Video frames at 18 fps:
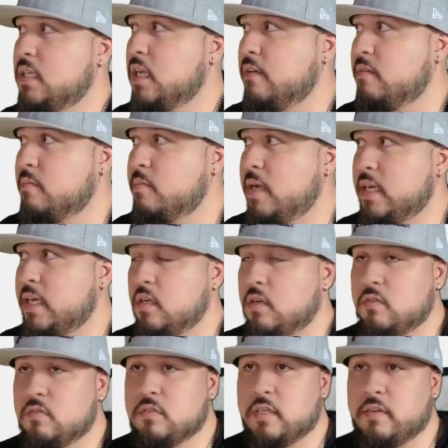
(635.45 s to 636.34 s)
Everybody
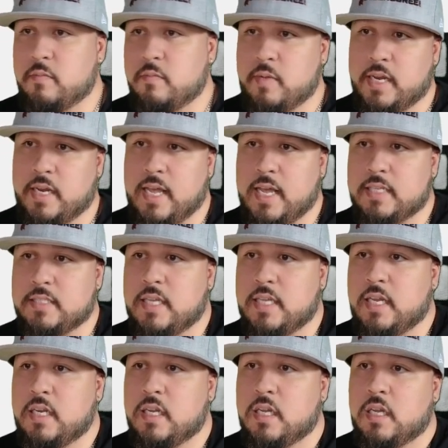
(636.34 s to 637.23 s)
knows, everybody has
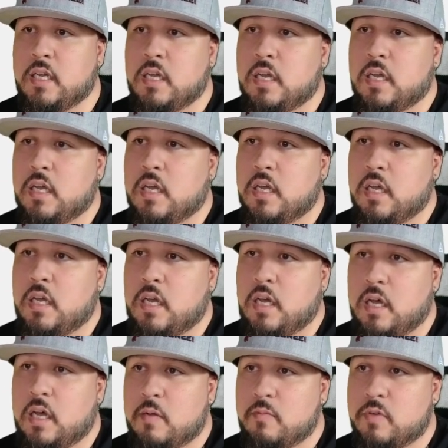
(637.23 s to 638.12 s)
that.
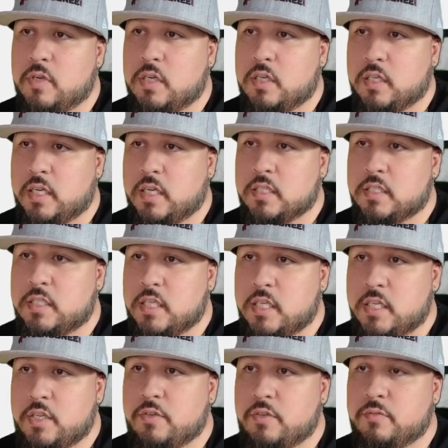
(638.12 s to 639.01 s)
I'm going to click
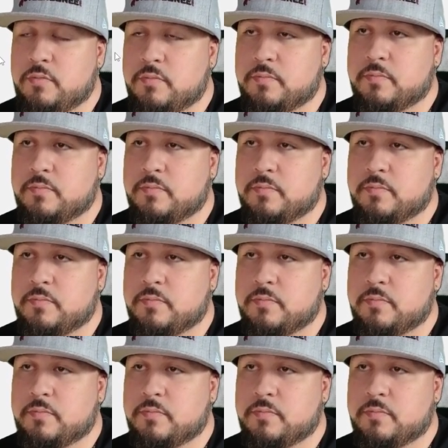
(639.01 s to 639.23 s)
continue.